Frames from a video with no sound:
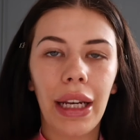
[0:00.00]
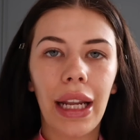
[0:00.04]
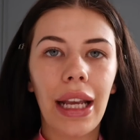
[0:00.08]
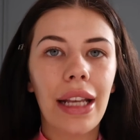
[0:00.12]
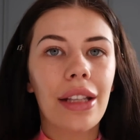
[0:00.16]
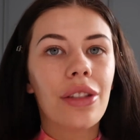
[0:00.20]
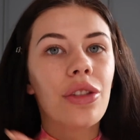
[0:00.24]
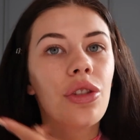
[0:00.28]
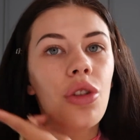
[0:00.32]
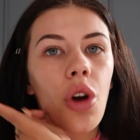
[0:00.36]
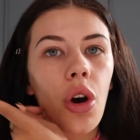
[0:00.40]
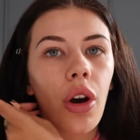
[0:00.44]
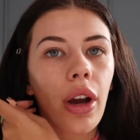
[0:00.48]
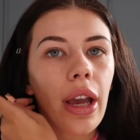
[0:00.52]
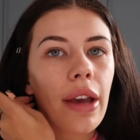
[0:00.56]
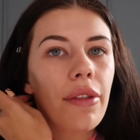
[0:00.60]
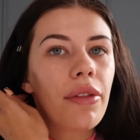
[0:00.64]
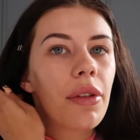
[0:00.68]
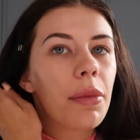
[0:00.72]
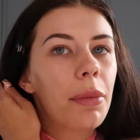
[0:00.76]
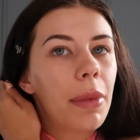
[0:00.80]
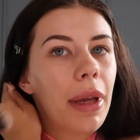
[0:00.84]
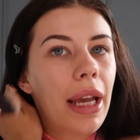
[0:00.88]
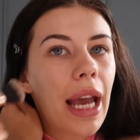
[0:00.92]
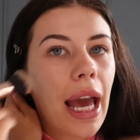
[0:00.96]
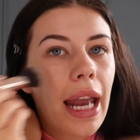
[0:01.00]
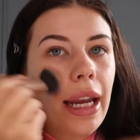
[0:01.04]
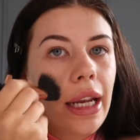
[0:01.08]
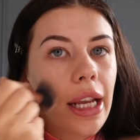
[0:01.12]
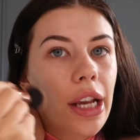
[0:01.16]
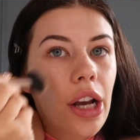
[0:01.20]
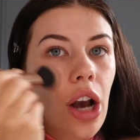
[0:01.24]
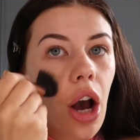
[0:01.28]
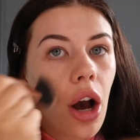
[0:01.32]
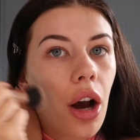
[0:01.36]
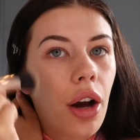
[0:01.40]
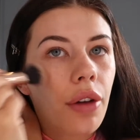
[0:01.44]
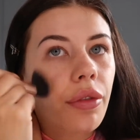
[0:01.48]
it's not giving me any
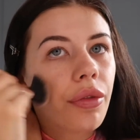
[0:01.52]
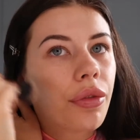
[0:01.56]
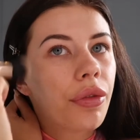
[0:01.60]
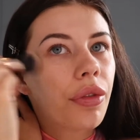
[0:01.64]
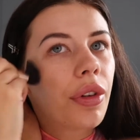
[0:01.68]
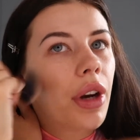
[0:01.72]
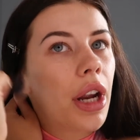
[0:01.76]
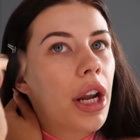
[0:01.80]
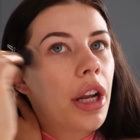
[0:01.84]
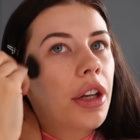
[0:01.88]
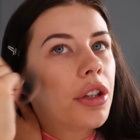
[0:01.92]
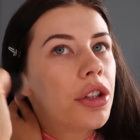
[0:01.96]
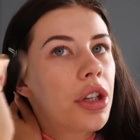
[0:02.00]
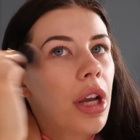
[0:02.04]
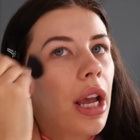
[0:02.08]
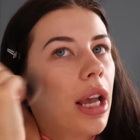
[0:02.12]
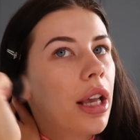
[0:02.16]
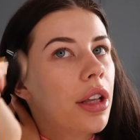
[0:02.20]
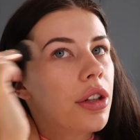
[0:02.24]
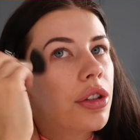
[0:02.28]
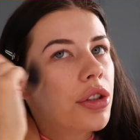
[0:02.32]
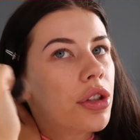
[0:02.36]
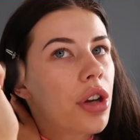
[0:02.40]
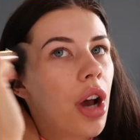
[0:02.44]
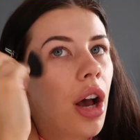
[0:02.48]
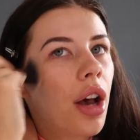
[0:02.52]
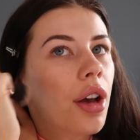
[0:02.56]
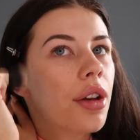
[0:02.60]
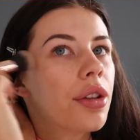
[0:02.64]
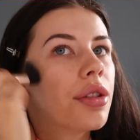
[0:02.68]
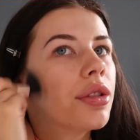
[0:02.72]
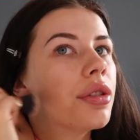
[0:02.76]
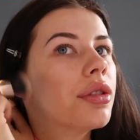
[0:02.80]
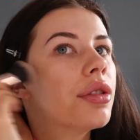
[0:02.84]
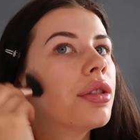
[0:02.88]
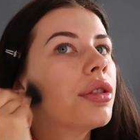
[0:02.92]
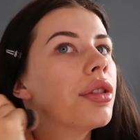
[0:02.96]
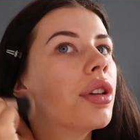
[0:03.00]
coverage, it
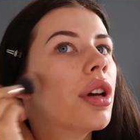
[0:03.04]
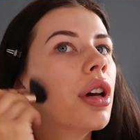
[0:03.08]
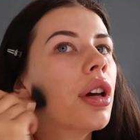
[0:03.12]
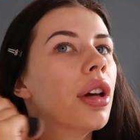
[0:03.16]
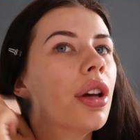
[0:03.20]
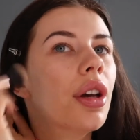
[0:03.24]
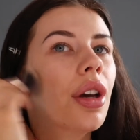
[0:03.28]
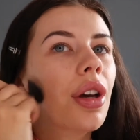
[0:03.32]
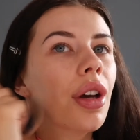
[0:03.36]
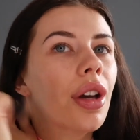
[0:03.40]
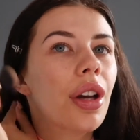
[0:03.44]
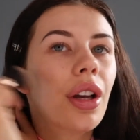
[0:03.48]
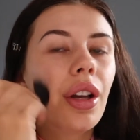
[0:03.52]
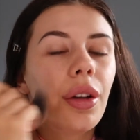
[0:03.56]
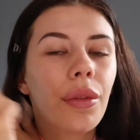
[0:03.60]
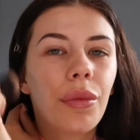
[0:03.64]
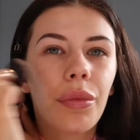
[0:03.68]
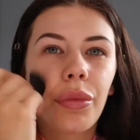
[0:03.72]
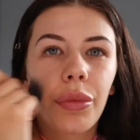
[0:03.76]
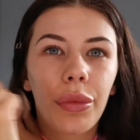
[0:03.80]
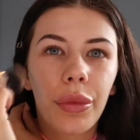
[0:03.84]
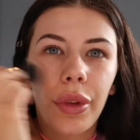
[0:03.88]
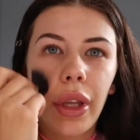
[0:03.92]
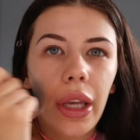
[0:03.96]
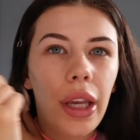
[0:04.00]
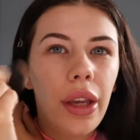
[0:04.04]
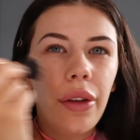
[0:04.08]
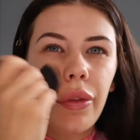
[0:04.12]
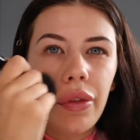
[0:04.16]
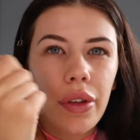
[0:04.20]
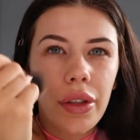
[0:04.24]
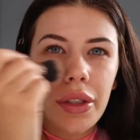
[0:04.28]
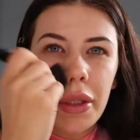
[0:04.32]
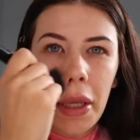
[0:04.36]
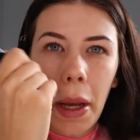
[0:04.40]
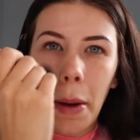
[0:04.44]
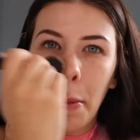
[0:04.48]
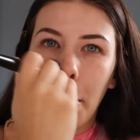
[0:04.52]
just
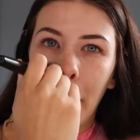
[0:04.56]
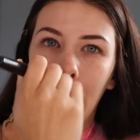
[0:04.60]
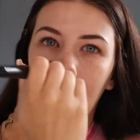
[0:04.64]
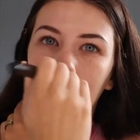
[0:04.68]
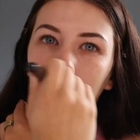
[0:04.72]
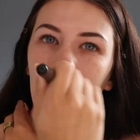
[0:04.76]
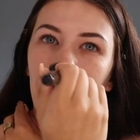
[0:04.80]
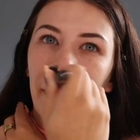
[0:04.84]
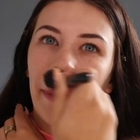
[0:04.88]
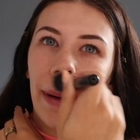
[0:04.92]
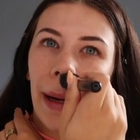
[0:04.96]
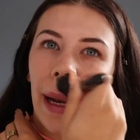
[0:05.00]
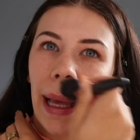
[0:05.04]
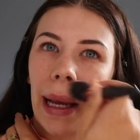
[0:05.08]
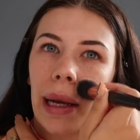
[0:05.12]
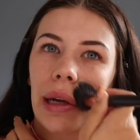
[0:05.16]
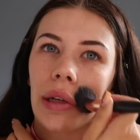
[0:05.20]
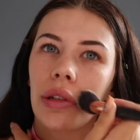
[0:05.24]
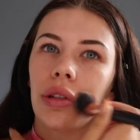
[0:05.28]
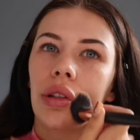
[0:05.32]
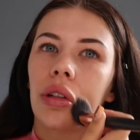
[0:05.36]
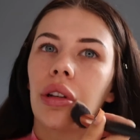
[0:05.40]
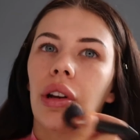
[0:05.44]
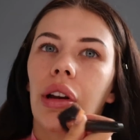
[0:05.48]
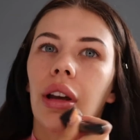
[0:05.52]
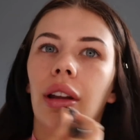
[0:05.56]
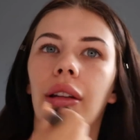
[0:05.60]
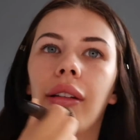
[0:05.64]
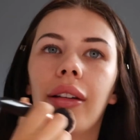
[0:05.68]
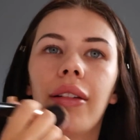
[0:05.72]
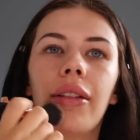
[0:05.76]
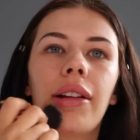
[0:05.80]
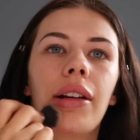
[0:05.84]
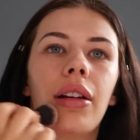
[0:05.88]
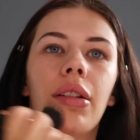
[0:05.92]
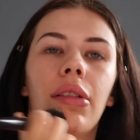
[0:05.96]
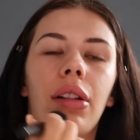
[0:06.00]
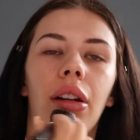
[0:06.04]
evens out my complexion.
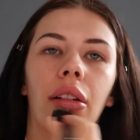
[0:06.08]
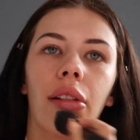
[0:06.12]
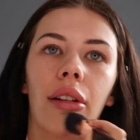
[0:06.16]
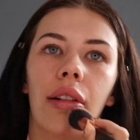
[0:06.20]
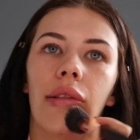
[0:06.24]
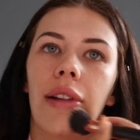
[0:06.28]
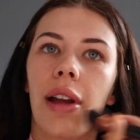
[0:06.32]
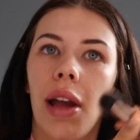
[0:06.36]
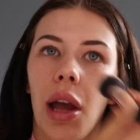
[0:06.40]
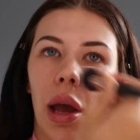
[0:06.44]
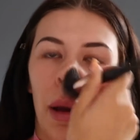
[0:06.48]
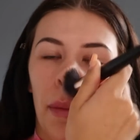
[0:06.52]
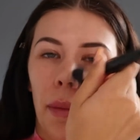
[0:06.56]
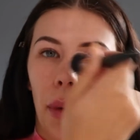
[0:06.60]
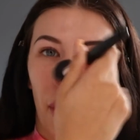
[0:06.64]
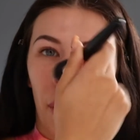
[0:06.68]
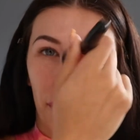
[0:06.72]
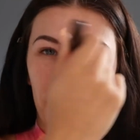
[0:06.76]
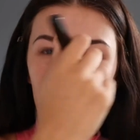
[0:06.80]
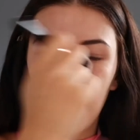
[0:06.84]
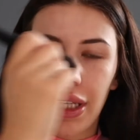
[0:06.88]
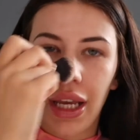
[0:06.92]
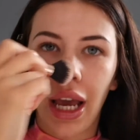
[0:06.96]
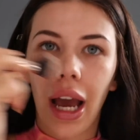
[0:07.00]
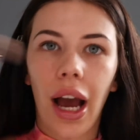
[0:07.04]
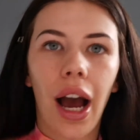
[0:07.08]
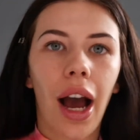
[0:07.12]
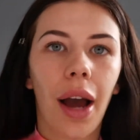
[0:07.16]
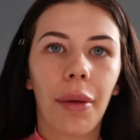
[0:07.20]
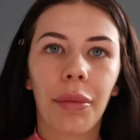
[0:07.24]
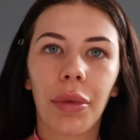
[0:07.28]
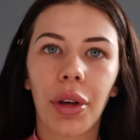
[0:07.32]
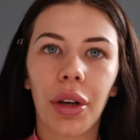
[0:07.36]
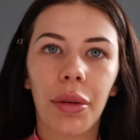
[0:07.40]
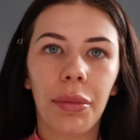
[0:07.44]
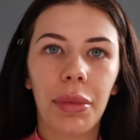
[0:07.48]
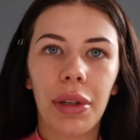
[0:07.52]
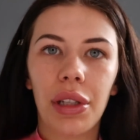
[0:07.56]
But obviously I'm
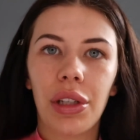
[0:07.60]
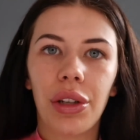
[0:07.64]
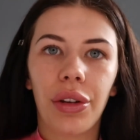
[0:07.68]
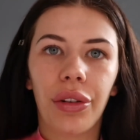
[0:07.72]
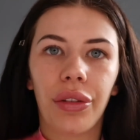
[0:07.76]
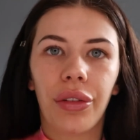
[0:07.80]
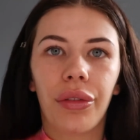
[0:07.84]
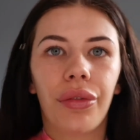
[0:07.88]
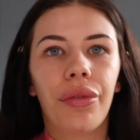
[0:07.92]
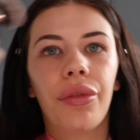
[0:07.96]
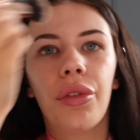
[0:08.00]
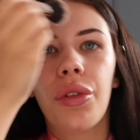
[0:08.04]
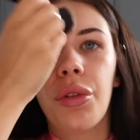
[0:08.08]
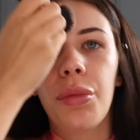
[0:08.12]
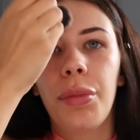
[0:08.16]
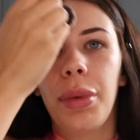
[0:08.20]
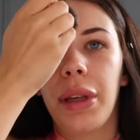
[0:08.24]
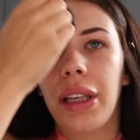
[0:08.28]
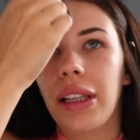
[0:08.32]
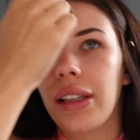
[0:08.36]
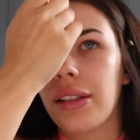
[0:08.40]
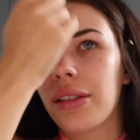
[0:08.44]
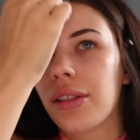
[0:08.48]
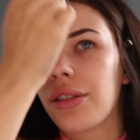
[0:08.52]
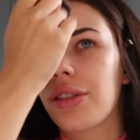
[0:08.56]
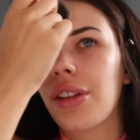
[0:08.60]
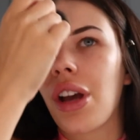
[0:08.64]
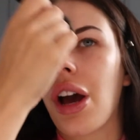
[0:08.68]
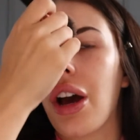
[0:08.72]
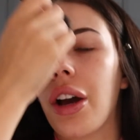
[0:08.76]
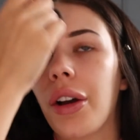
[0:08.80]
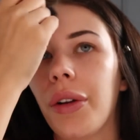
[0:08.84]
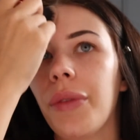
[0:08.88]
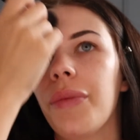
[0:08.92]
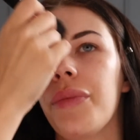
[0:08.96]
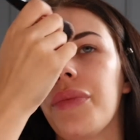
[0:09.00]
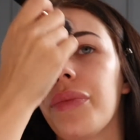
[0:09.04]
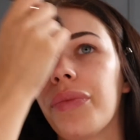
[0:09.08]
going to be doing full beats,
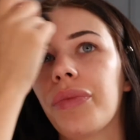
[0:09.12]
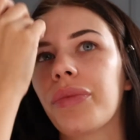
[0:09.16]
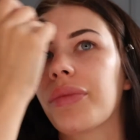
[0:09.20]
so